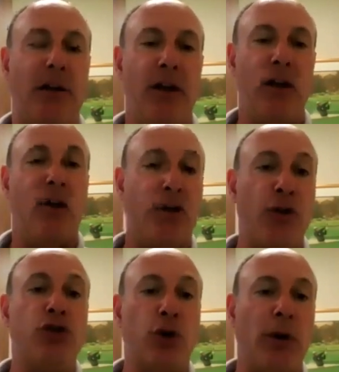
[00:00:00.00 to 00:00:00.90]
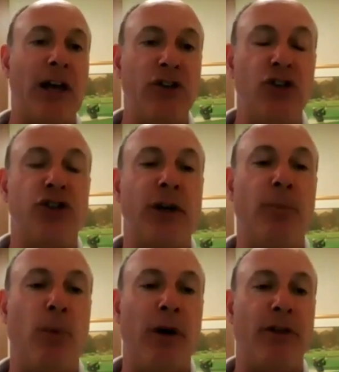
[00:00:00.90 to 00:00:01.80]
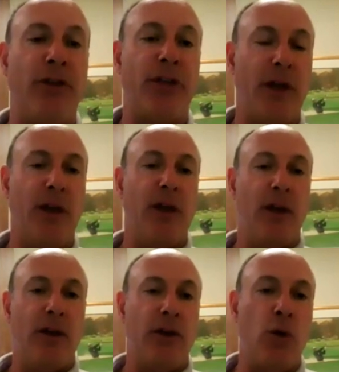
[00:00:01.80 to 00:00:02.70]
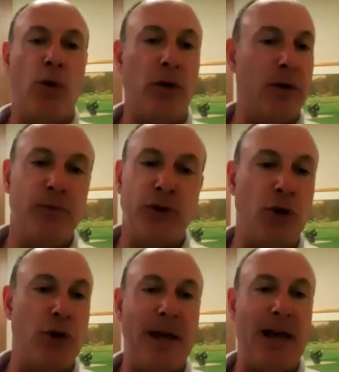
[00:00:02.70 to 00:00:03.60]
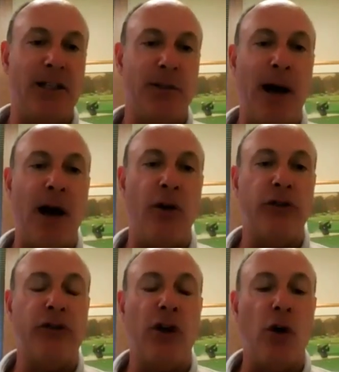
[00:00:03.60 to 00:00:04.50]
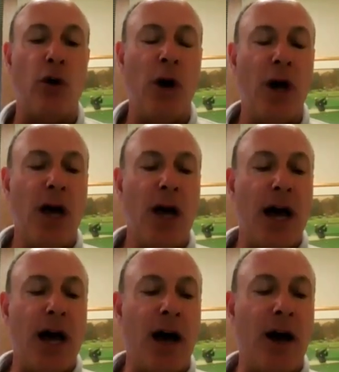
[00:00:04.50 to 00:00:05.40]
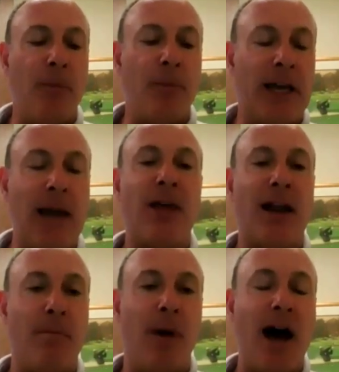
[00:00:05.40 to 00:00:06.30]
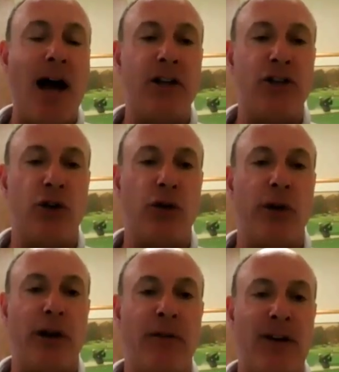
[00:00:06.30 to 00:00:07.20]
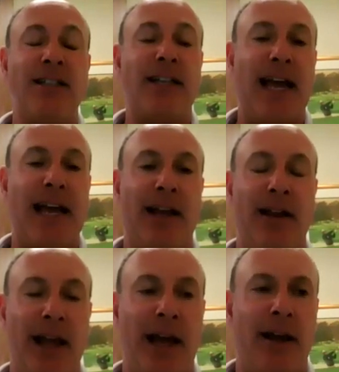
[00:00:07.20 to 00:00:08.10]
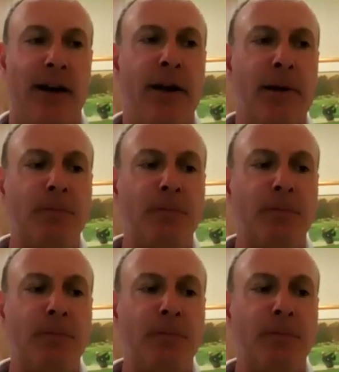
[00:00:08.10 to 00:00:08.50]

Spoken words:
your future relationship with your soon-to-be ex-spouse. So keep that in mind as you're investigating it. And